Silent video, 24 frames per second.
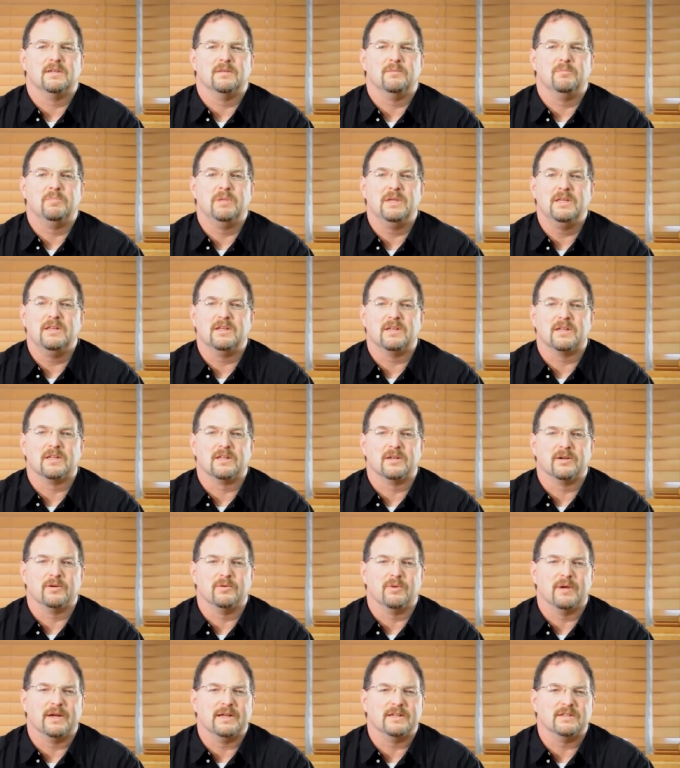be declared
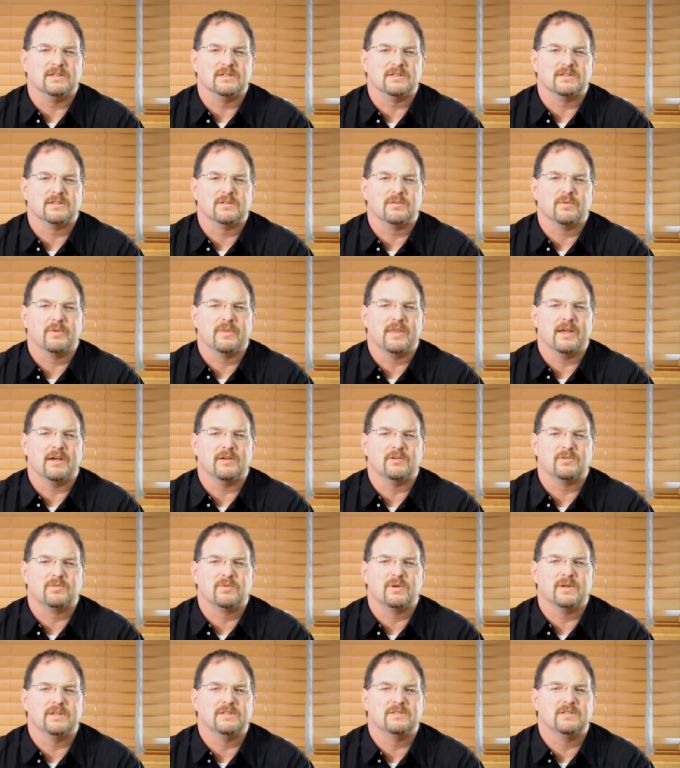righteous without
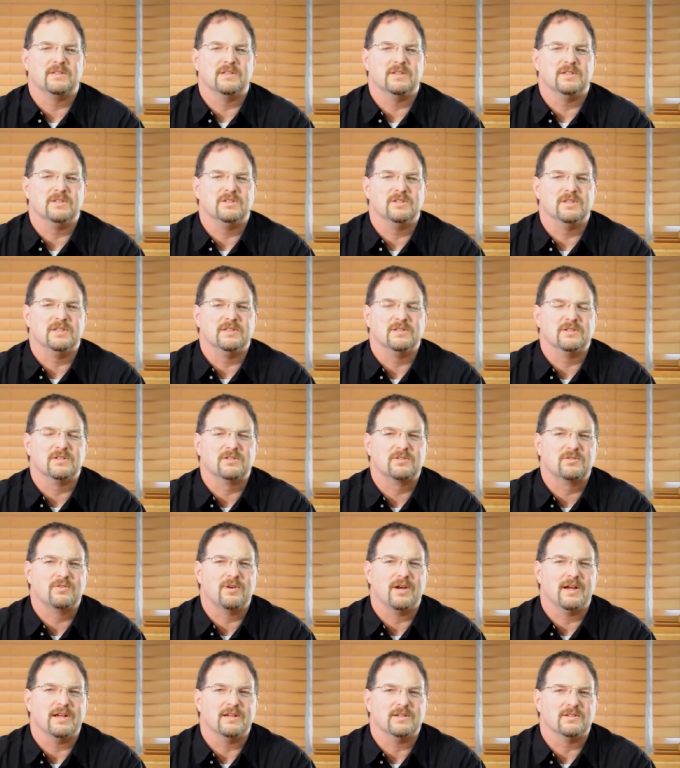trusting in Jesus
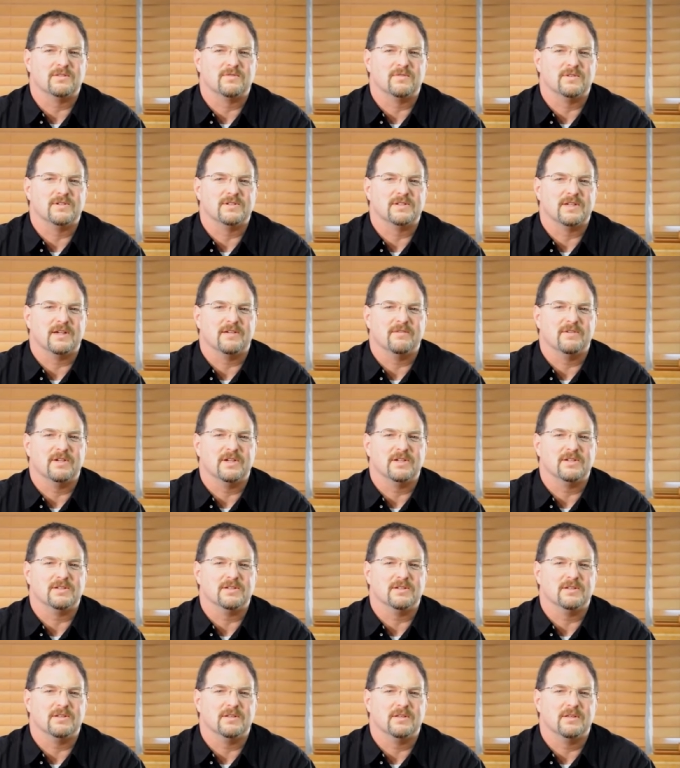Christ for
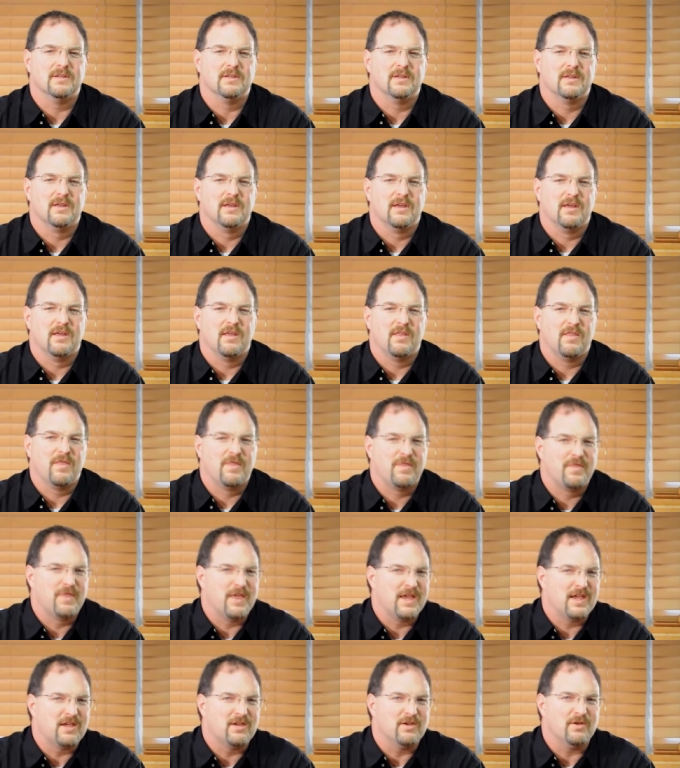salvation.
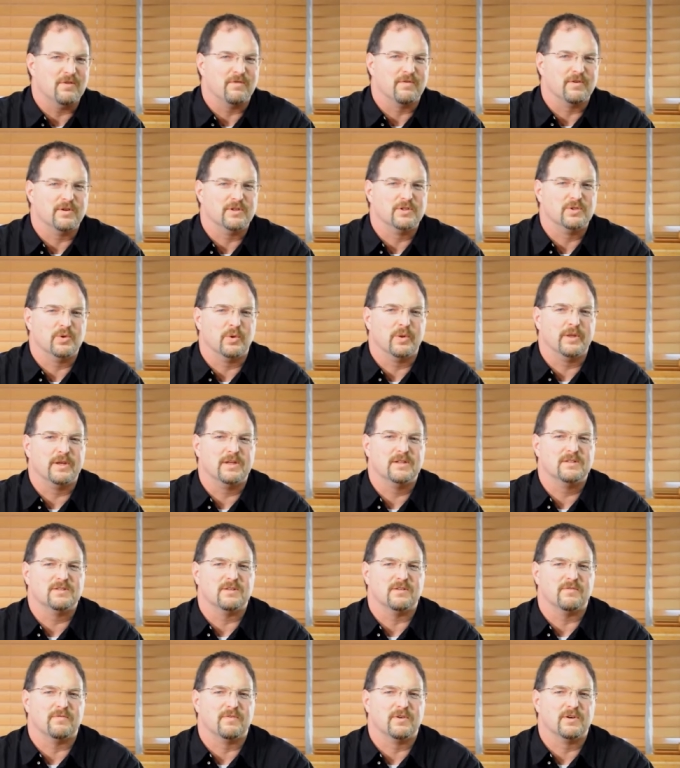Thank you for joining
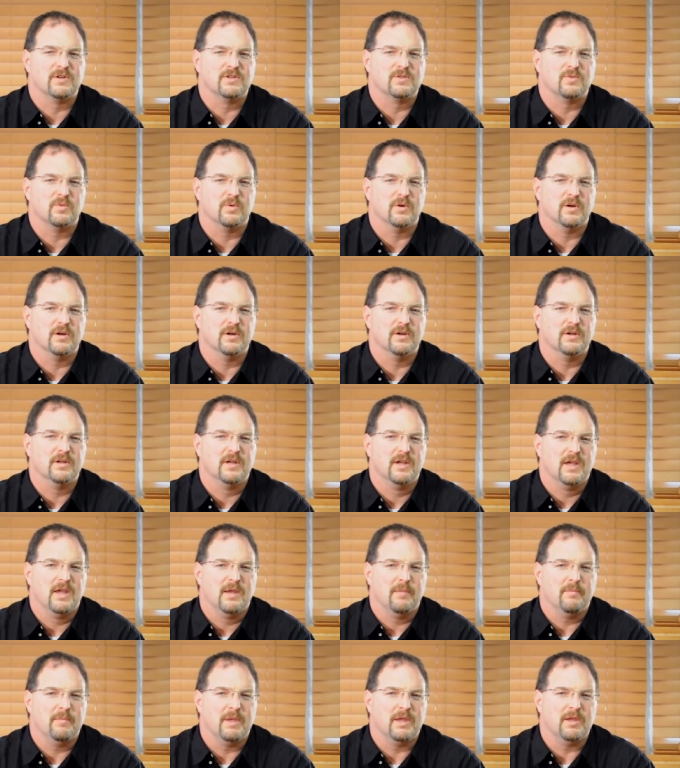us at First Word.
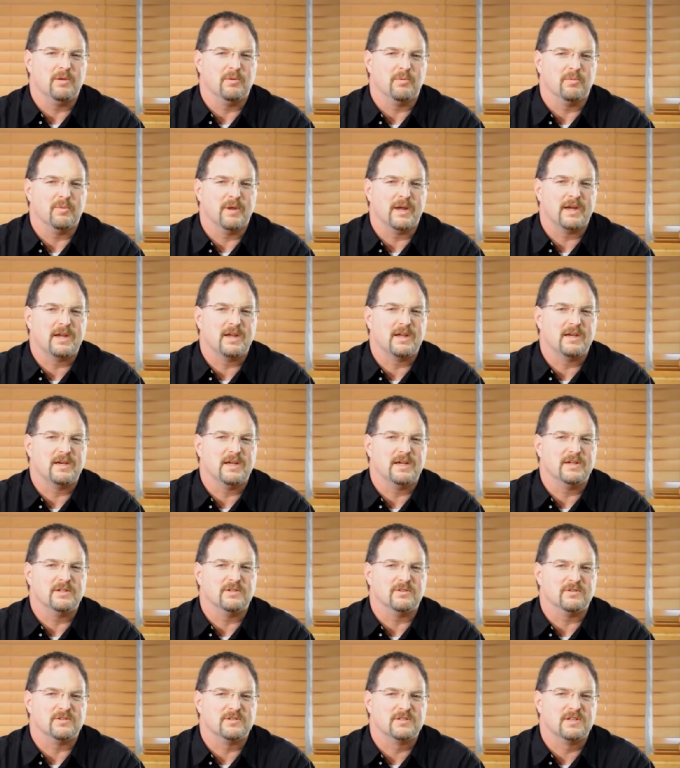May you
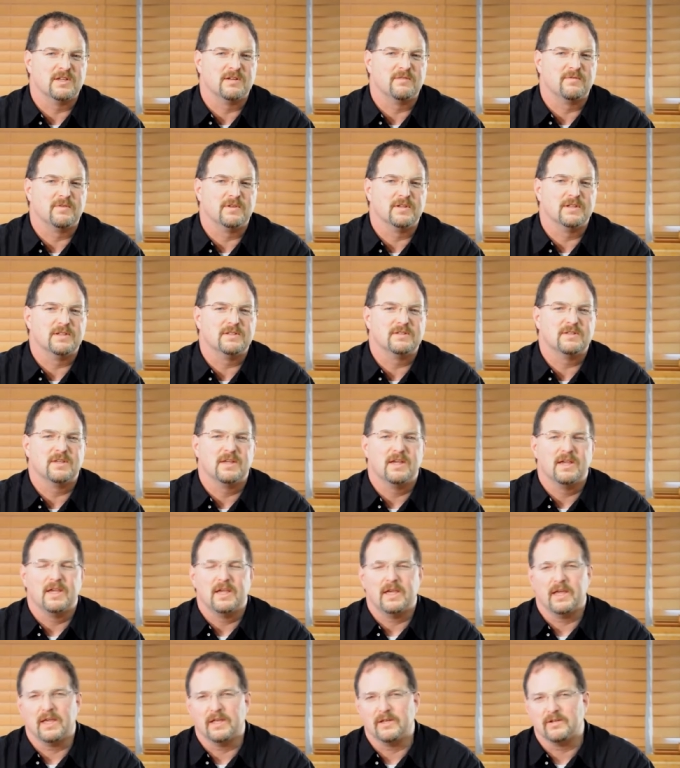recognize your sinfulness
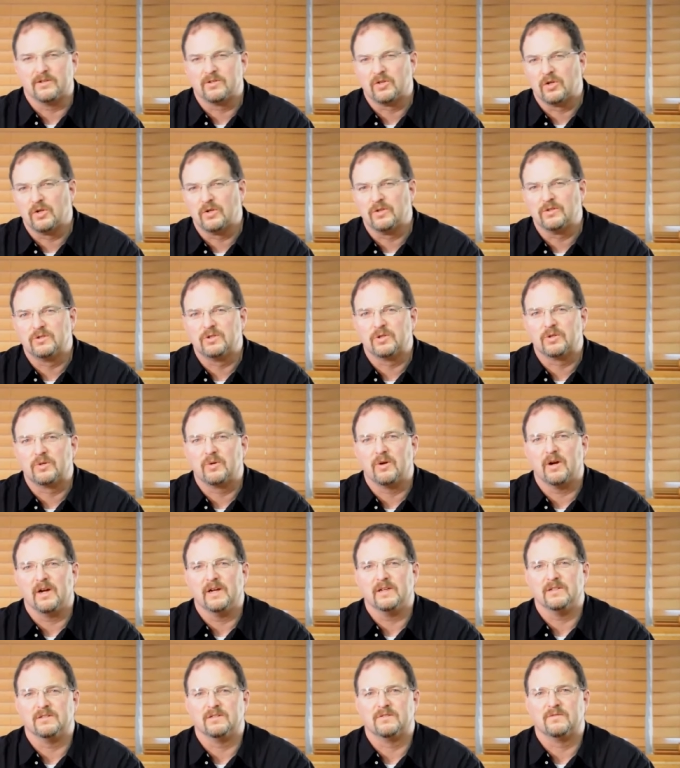and turn to
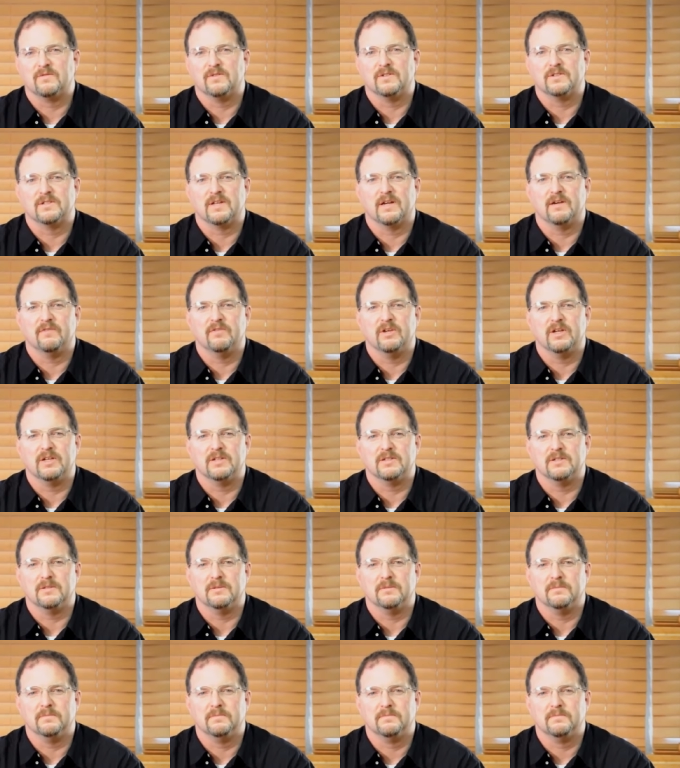Christ for salvation.